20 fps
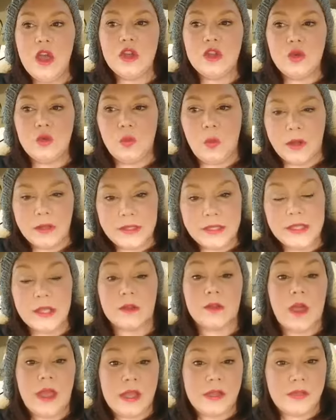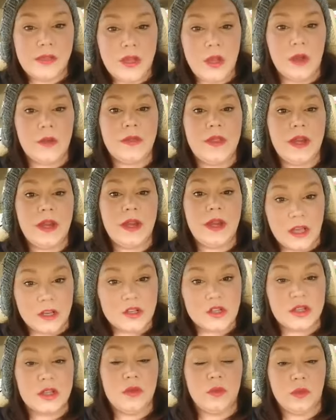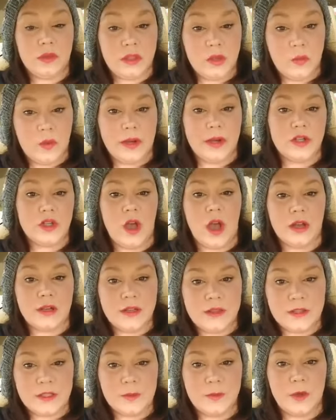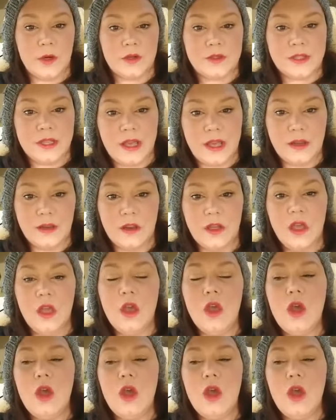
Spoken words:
what's the likelihood that I actually really want to talk to this person?